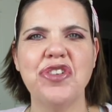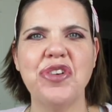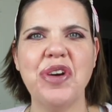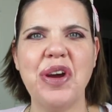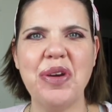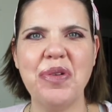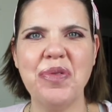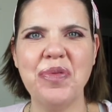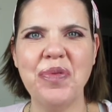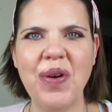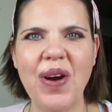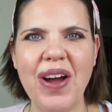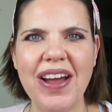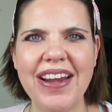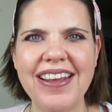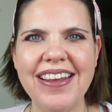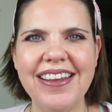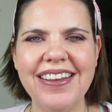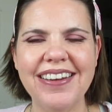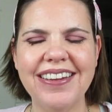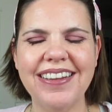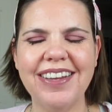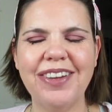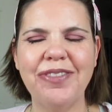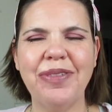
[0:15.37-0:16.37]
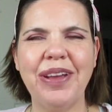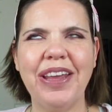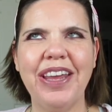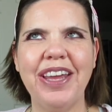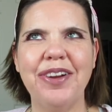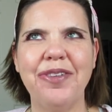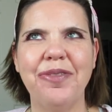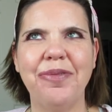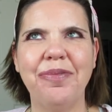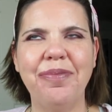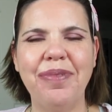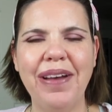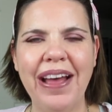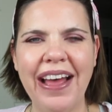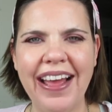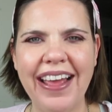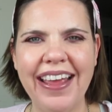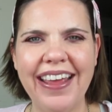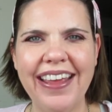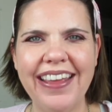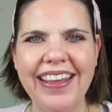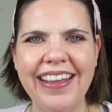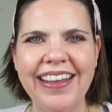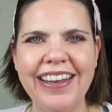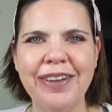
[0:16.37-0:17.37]
do I want it? Am I going to buy
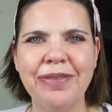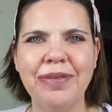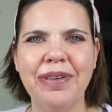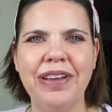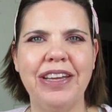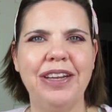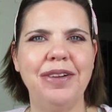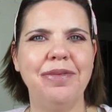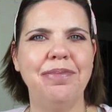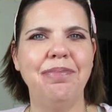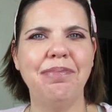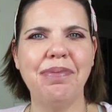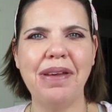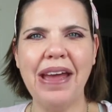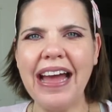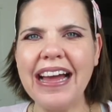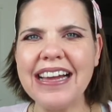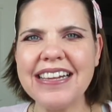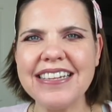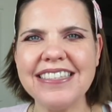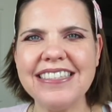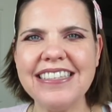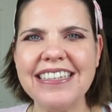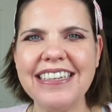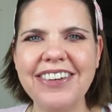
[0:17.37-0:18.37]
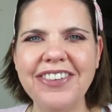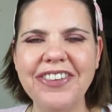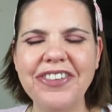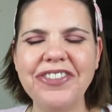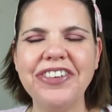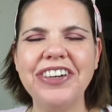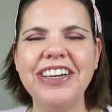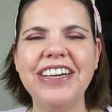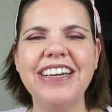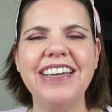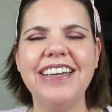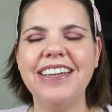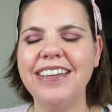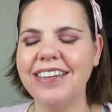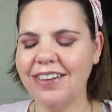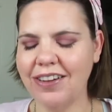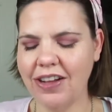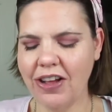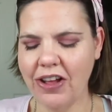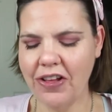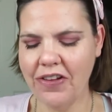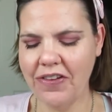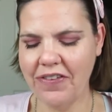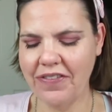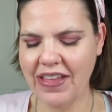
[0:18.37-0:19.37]
it? Am I going to pass over it?
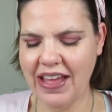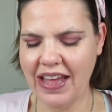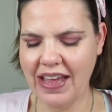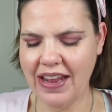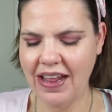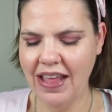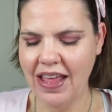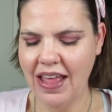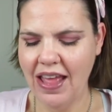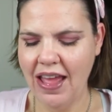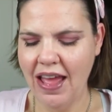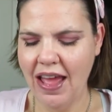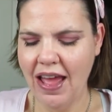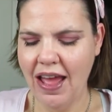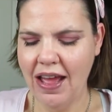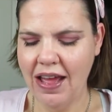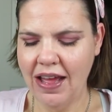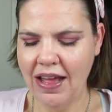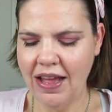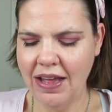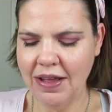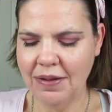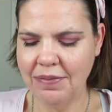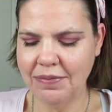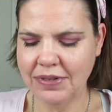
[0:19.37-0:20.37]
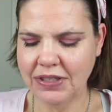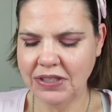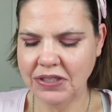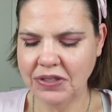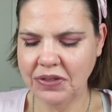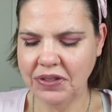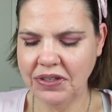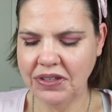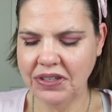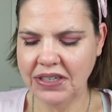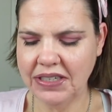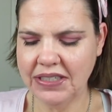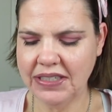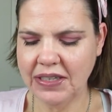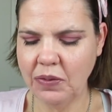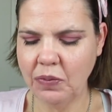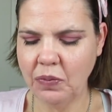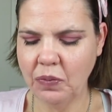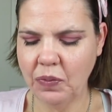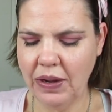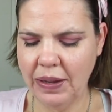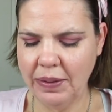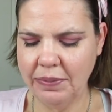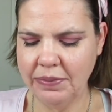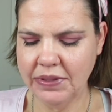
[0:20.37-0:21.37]
All that. Um, so there is a
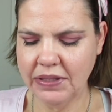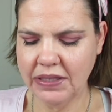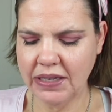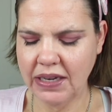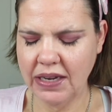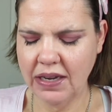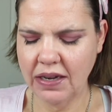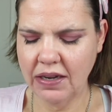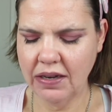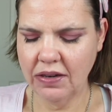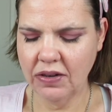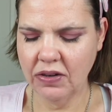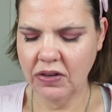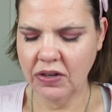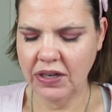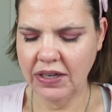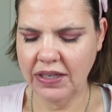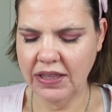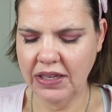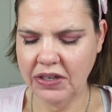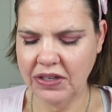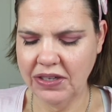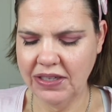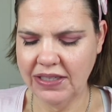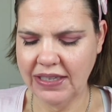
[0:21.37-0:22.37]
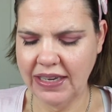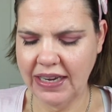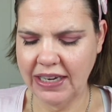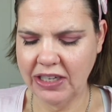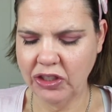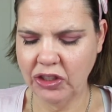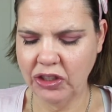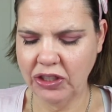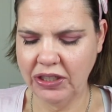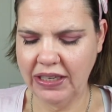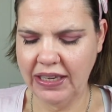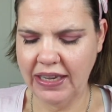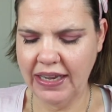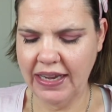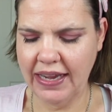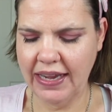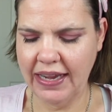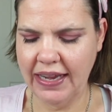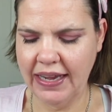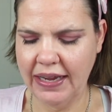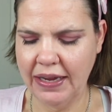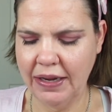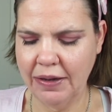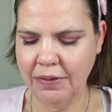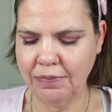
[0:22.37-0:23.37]
website, or there is actually
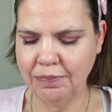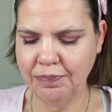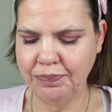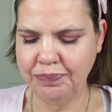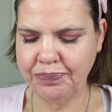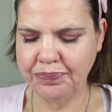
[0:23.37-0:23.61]
a,